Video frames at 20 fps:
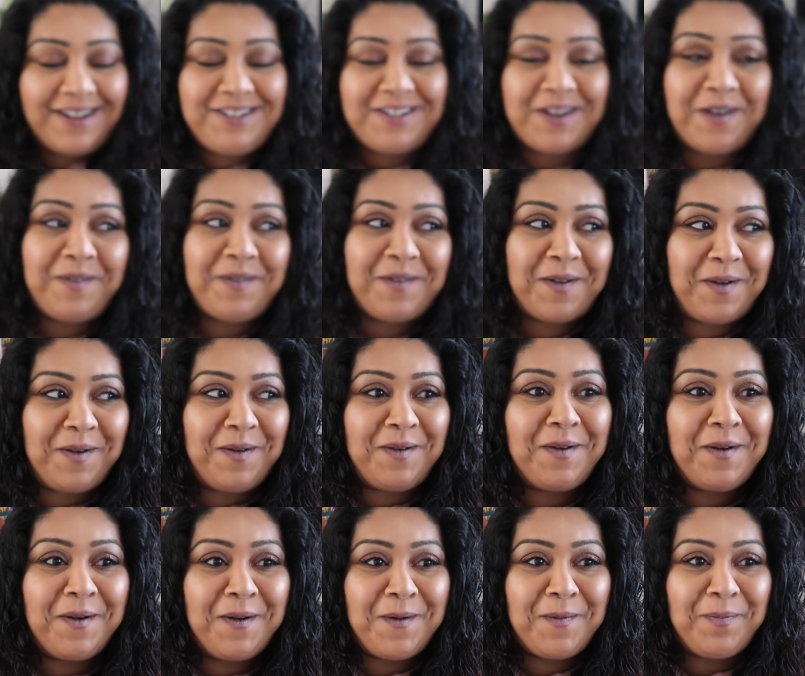I don't
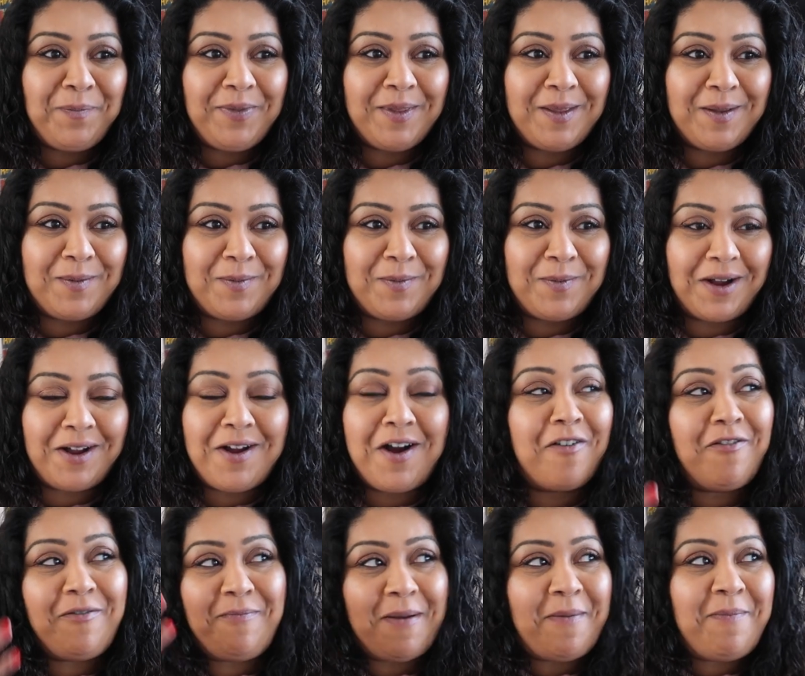know, I
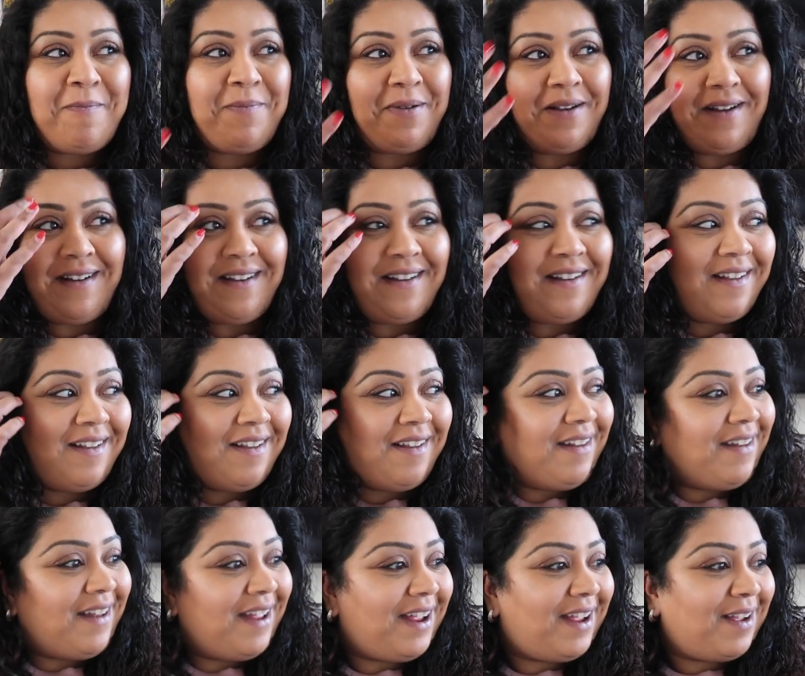can't remember
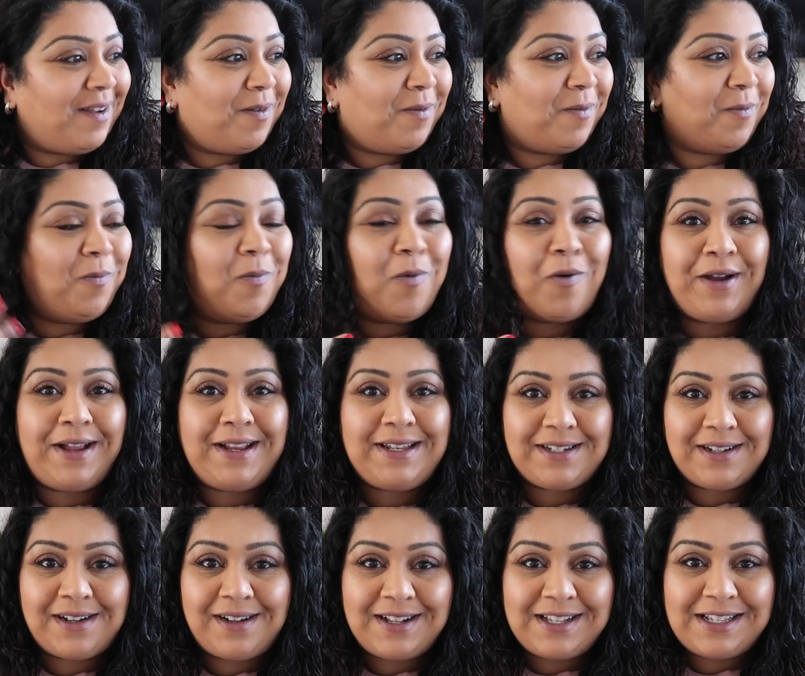like what it
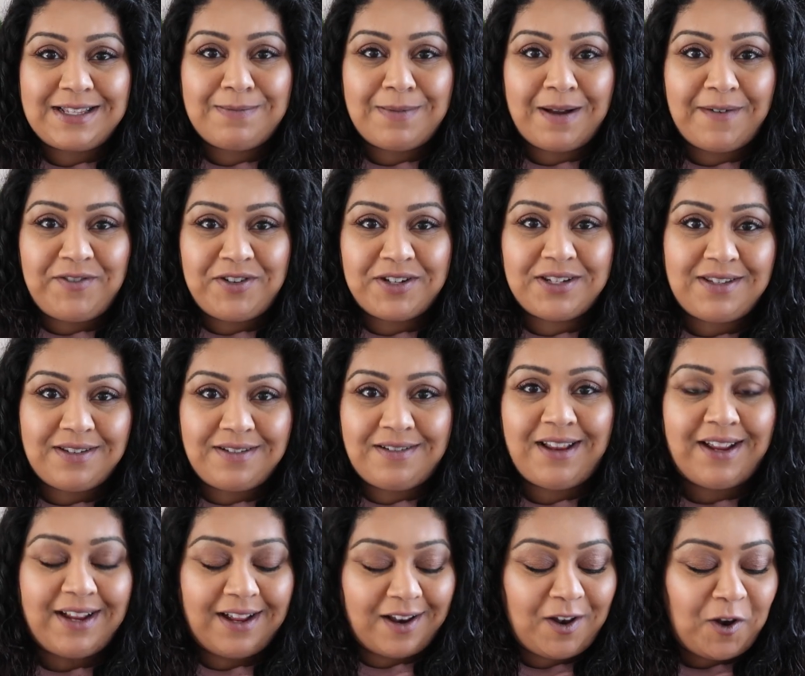does. I've just,
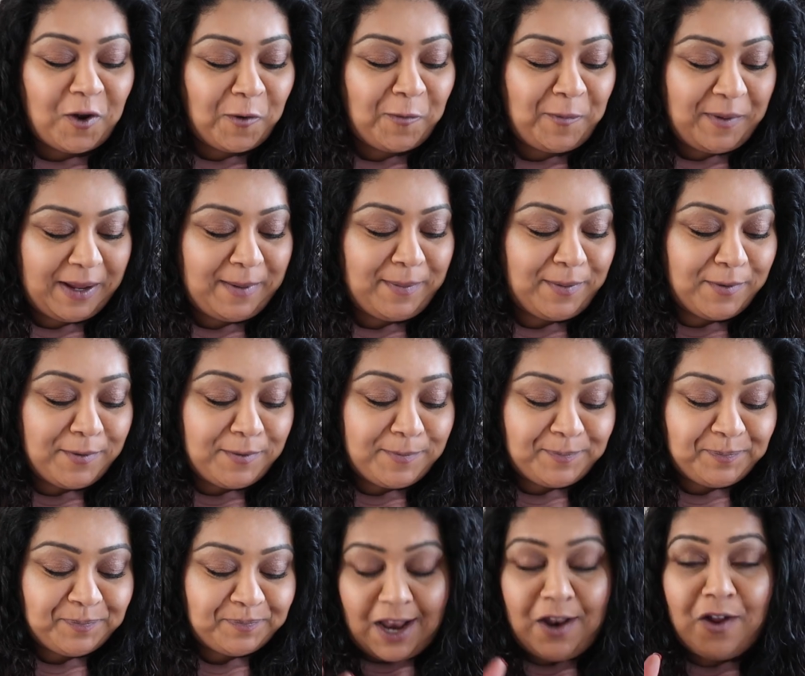like, a lot of people,
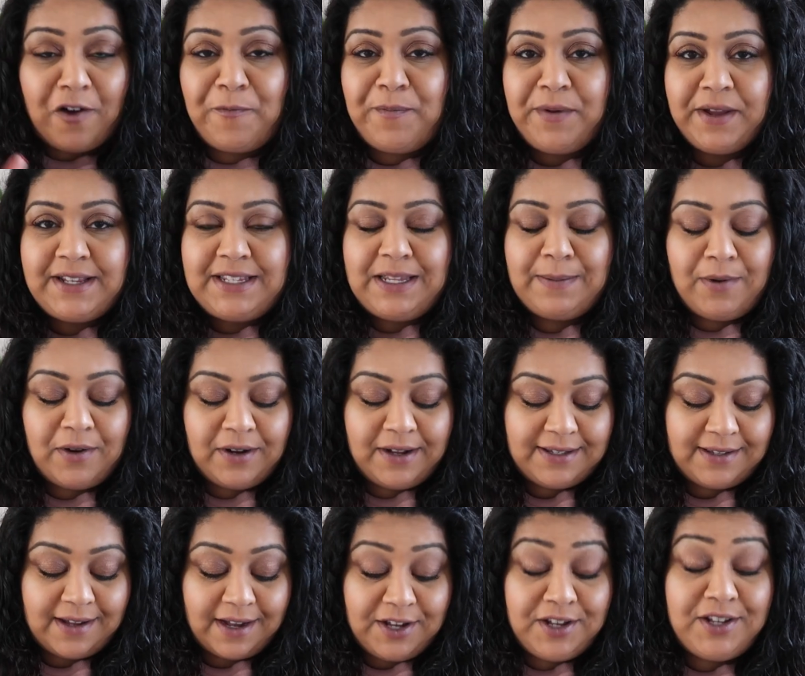a lot of beauty
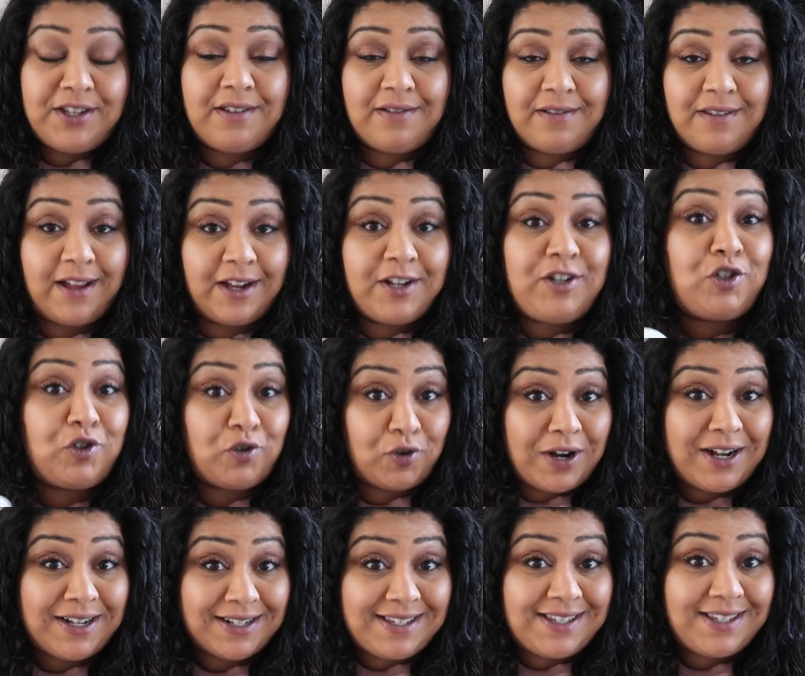bloggers that I used, that I
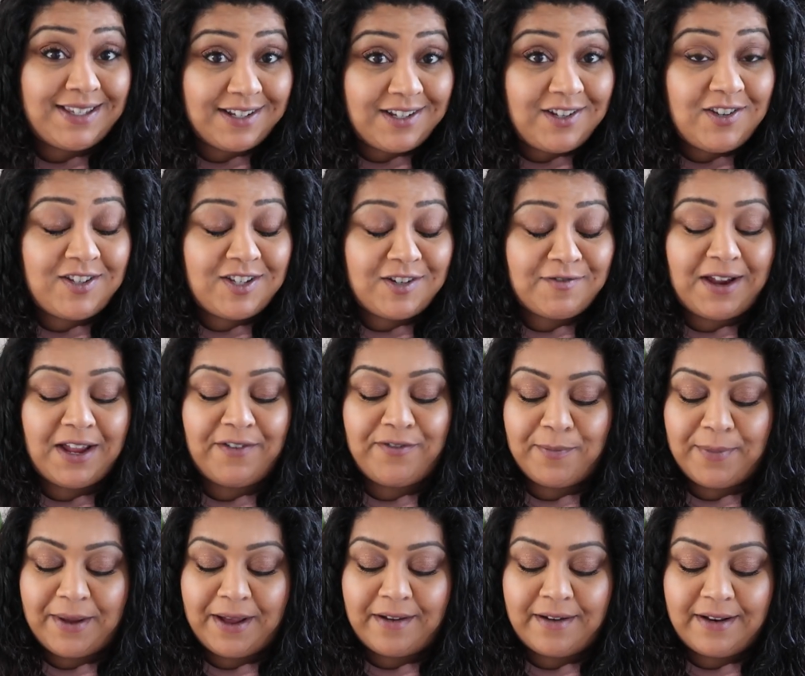trust used to rave
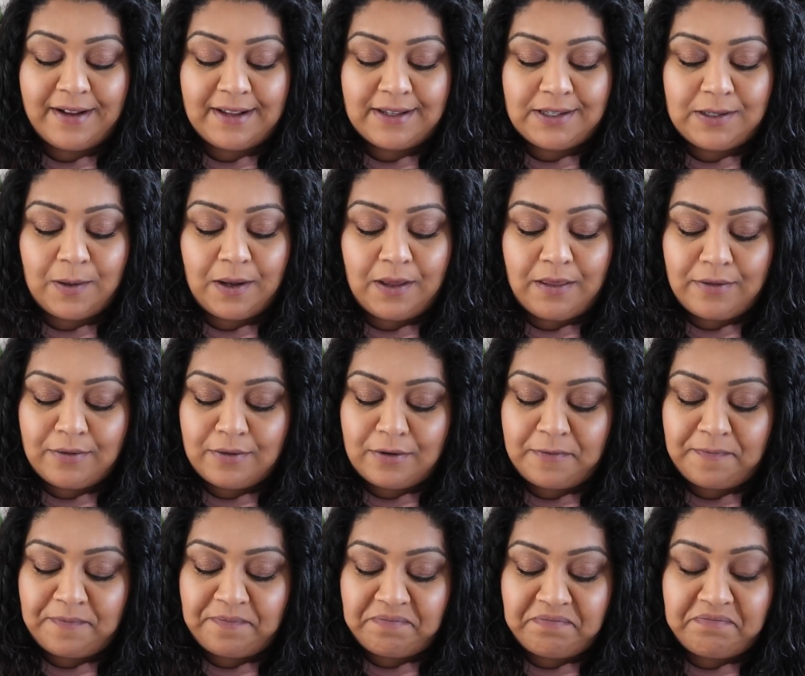about it. So I
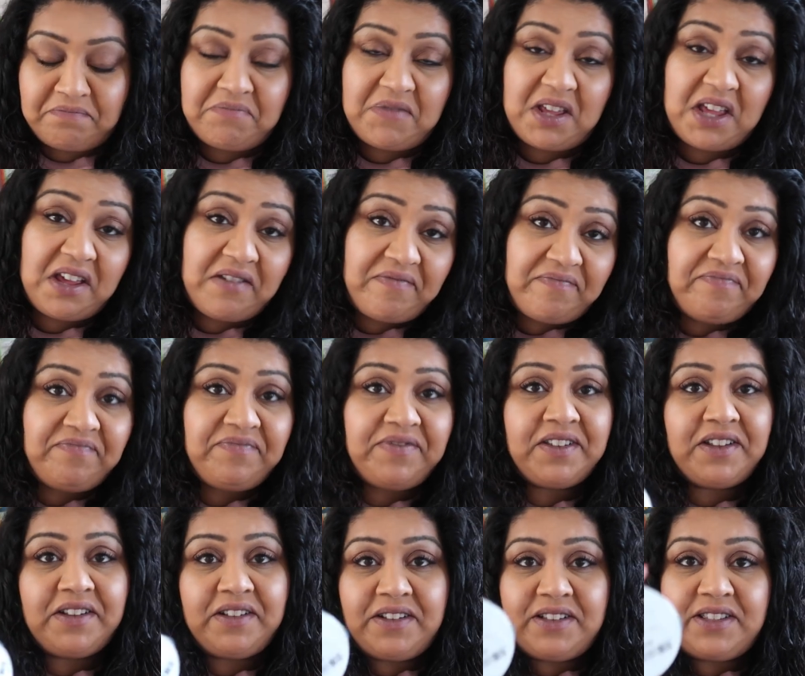thought, meh,
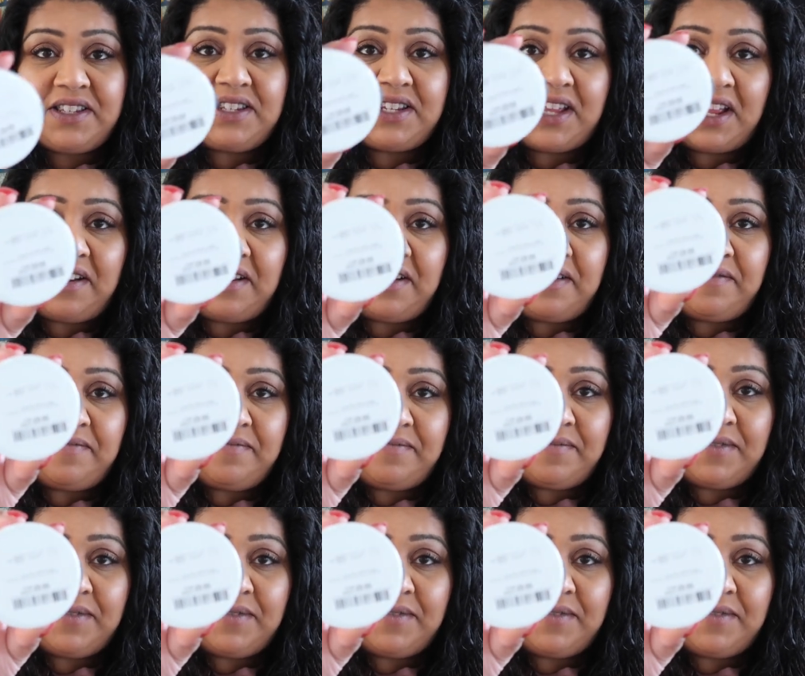it's a tenner.